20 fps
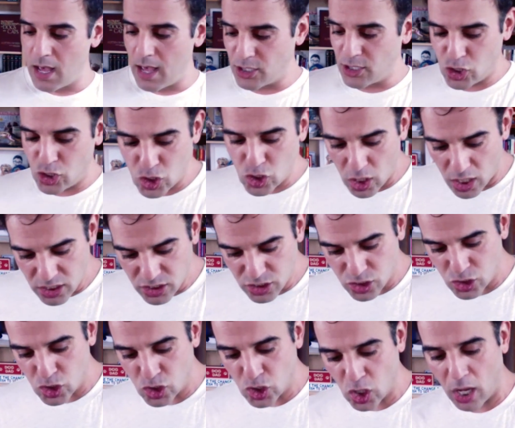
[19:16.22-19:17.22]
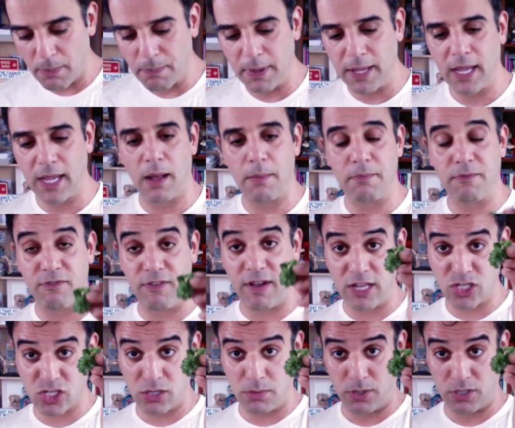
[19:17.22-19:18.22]
Just chopping up
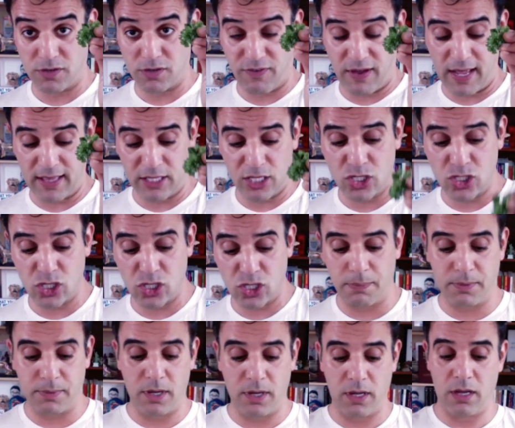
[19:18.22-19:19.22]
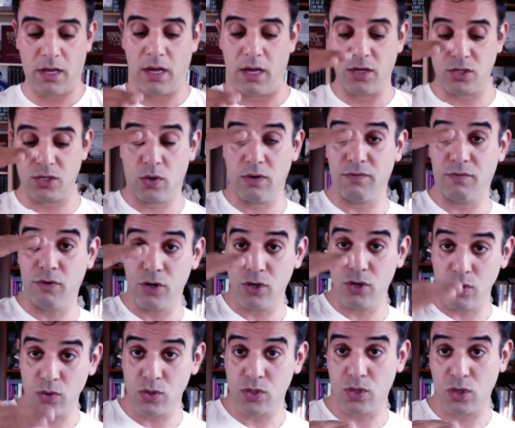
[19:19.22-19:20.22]
vegetables, finely chopped, sort of
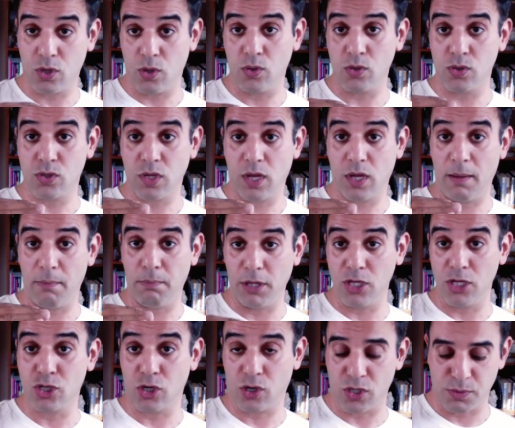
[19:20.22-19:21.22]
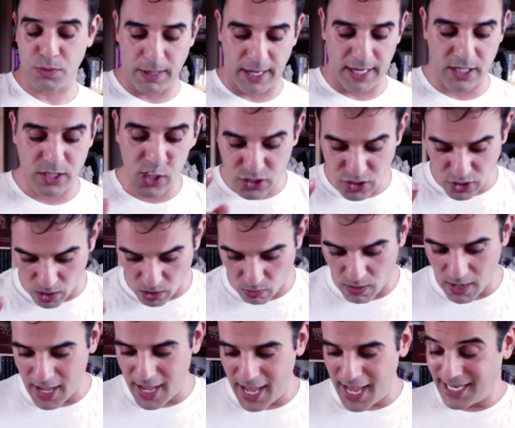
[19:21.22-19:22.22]
reduce those blood sugar spikes. So
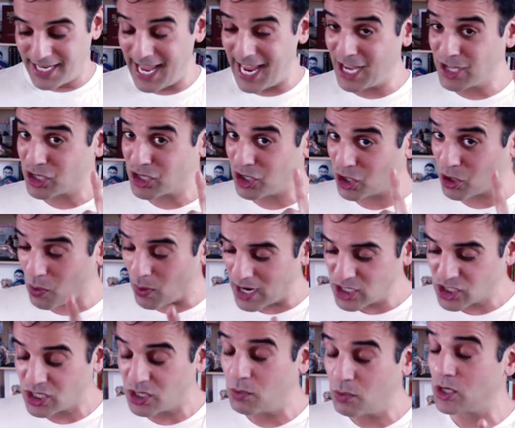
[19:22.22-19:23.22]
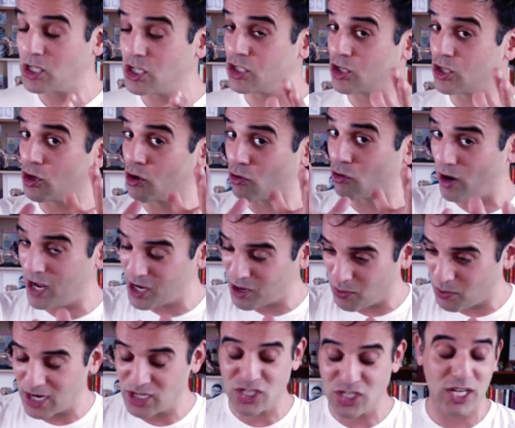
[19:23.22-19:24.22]
to answer your question, which is a great
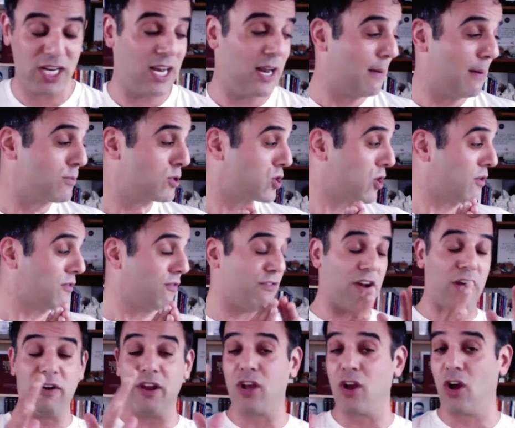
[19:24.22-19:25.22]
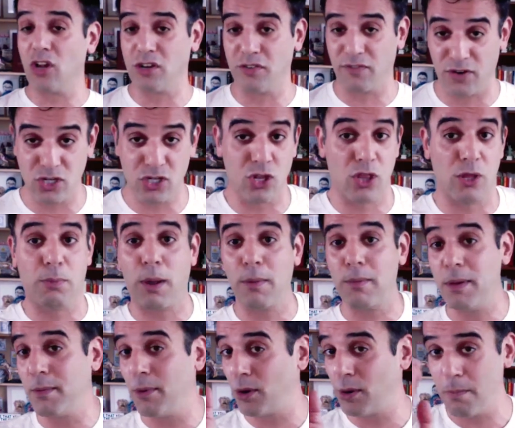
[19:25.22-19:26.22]
question, and I'm sure very controversial, and there'll
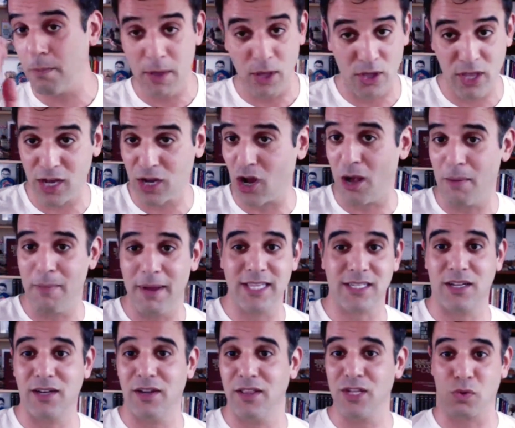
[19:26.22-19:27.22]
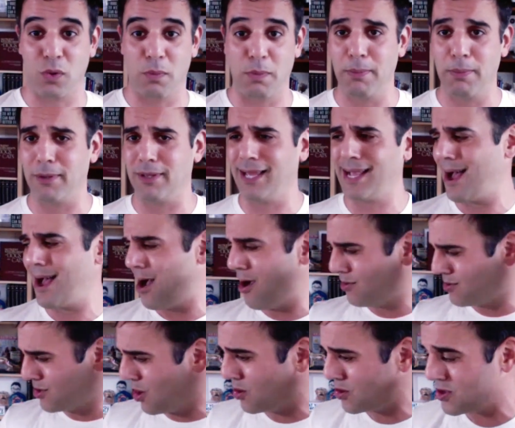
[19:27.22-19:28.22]
probably be about a million comments under this where people are like, oh,
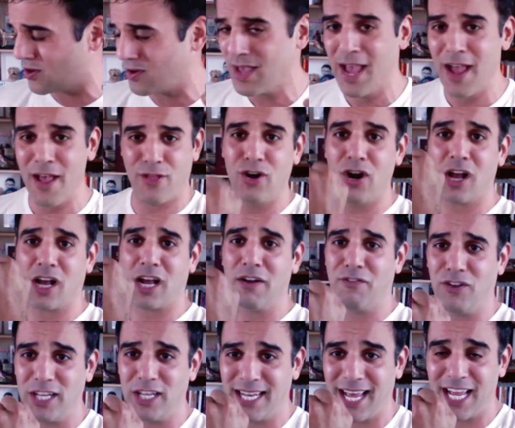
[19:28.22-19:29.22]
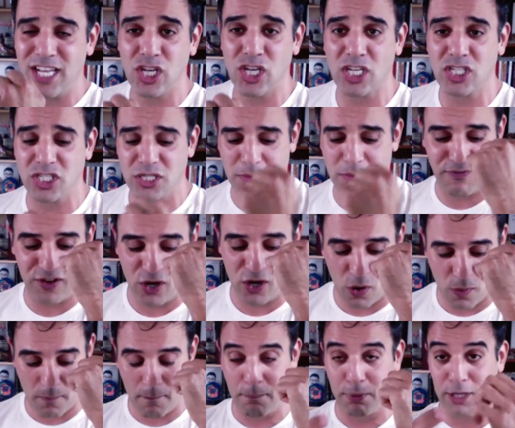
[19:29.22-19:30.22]
no, they're not going to fully digest them if you
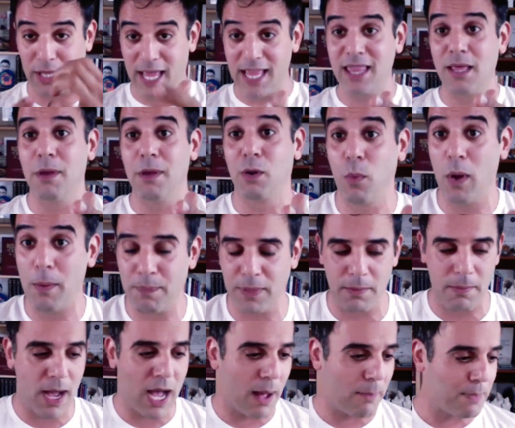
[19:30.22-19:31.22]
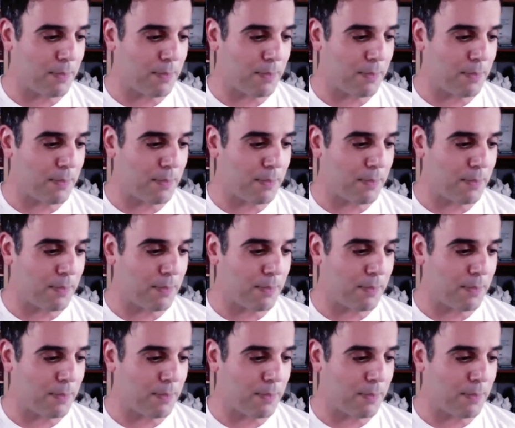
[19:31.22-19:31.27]
don't blend them and whip them up.